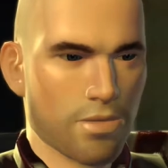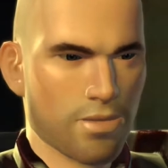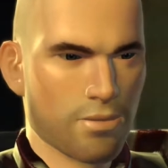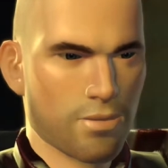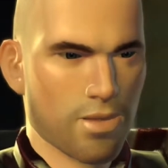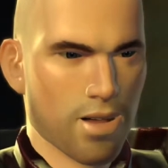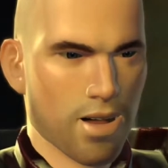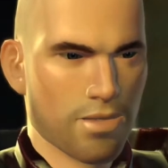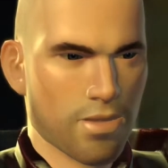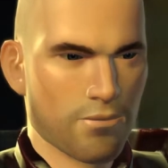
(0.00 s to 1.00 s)
This,
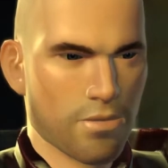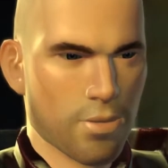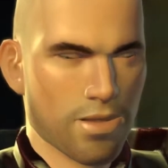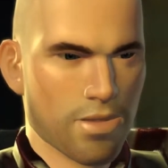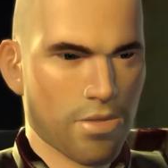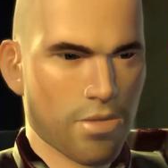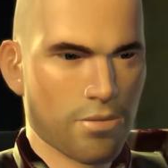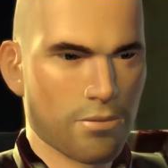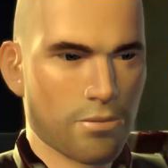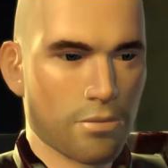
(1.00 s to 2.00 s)
I have to
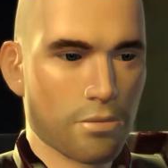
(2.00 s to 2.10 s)
hear.